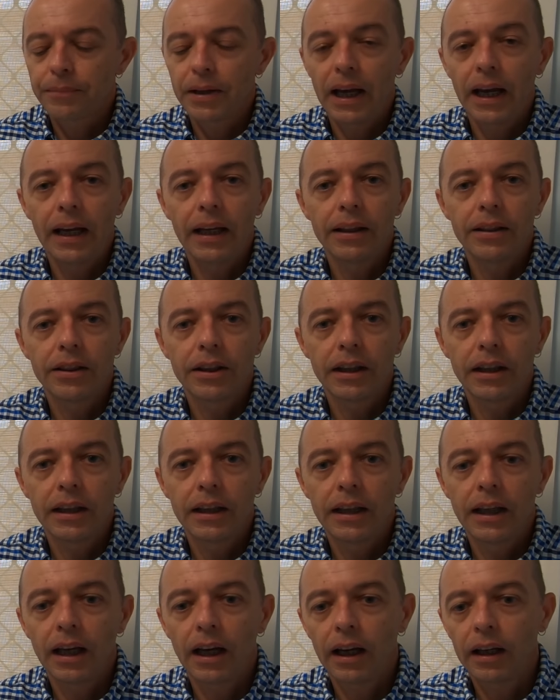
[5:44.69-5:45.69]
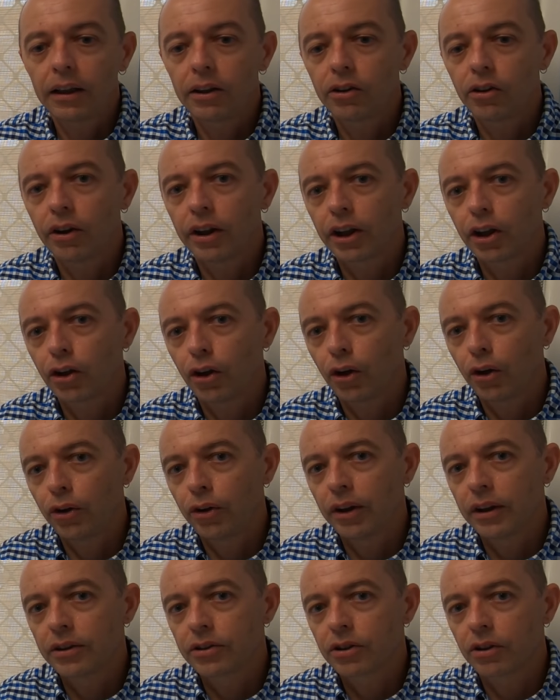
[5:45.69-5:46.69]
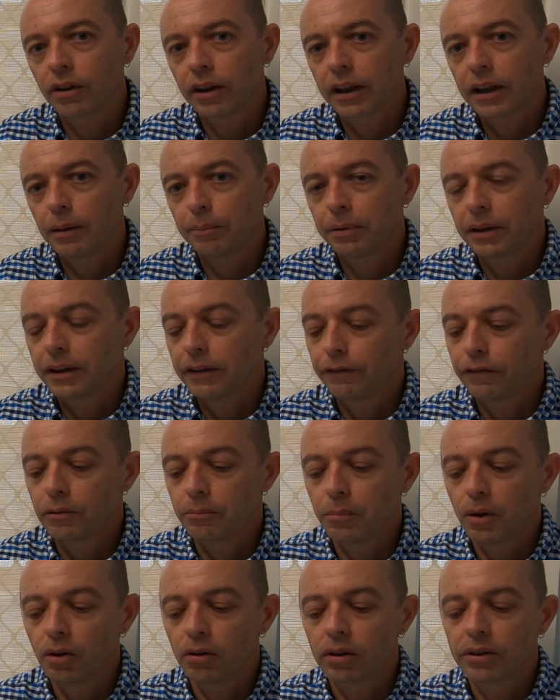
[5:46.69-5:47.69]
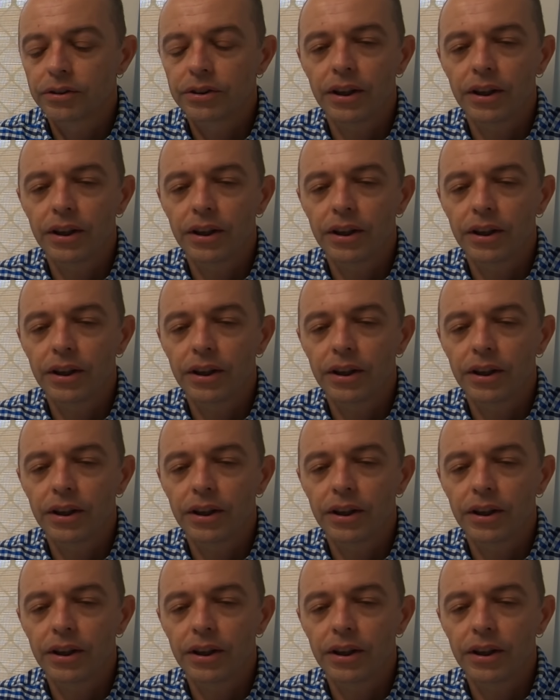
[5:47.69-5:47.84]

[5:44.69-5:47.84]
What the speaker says: And the Hyundai Kona's got a couple of different models,